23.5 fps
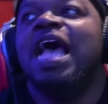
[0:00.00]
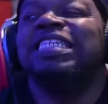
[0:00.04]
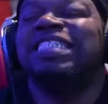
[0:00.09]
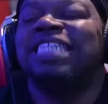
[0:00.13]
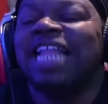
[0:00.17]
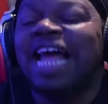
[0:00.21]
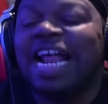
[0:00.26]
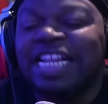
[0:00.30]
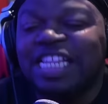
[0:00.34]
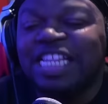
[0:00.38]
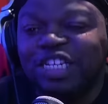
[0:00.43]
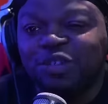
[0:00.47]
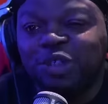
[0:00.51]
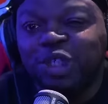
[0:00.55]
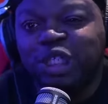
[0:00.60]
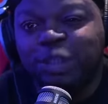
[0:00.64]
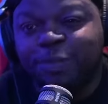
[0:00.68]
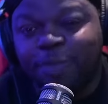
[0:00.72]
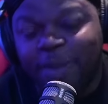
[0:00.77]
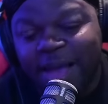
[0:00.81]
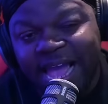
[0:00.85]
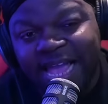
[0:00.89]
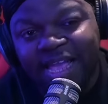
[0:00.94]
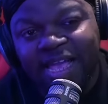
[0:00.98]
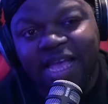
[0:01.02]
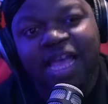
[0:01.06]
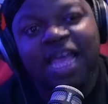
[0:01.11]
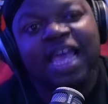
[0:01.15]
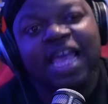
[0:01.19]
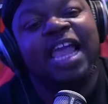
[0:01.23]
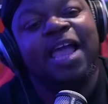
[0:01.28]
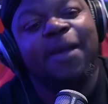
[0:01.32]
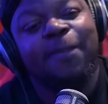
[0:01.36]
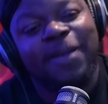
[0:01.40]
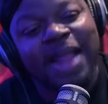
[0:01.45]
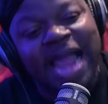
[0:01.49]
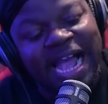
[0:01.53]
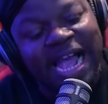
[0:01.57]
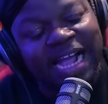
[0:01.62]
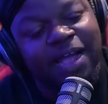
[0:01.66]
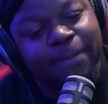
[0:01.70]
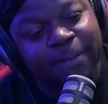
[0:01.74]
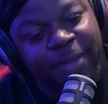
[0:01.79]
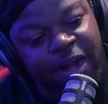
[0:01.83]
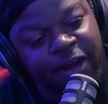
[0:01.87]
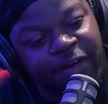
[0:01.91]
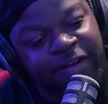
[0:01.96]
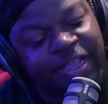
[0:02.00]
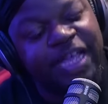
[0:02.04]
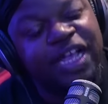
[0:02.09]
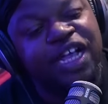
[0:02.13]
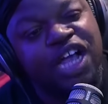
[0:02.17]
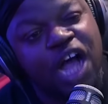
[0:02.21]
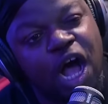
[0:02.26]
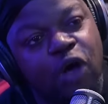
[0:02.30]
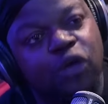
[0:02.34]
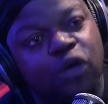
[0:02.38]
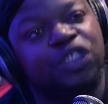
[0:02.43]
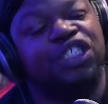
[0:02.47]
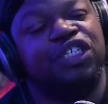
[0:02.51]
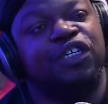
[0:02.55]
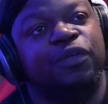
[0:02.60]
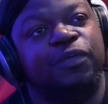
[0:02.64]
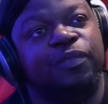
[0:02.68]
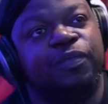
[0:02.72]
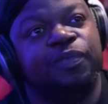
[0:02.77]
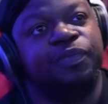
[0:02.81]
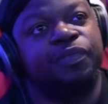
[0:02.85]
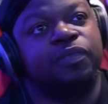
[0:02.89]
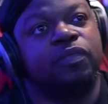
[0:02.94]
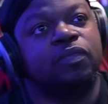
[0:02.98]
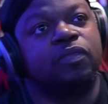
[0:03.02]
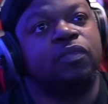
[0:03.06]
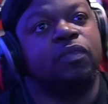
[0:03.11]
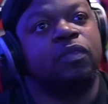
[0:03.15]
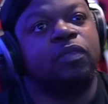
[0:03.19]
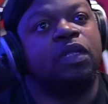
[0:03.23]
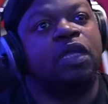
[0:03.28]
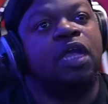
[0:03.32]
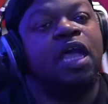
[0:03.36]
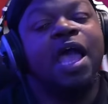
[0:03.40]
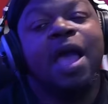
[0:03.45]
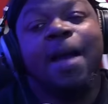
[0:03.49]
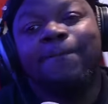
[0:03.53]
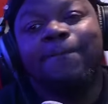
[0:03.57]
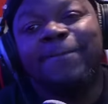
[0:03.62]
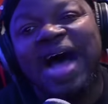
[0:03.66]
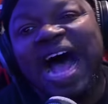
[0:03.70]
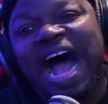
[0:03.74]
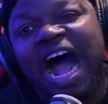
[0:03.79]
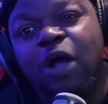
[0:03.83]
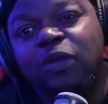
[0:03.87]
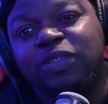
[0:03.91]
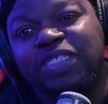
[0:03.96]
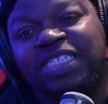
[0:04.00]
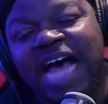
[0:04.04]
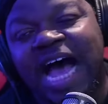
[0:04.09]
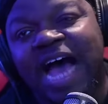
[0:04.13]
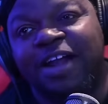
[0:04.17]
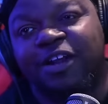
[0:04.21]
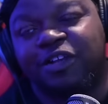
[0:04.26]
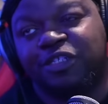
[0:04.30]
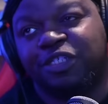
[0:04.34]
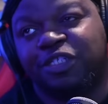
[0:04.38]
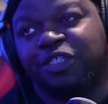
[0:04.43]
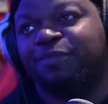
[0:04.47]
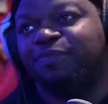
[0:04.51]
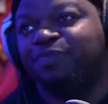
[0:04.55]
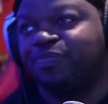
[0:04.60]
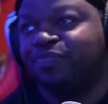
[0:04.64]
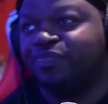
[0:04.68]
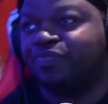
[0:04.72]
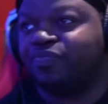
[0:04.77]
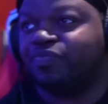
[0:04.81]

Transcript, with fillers: a lot of disrespect in black American culture by outsiders.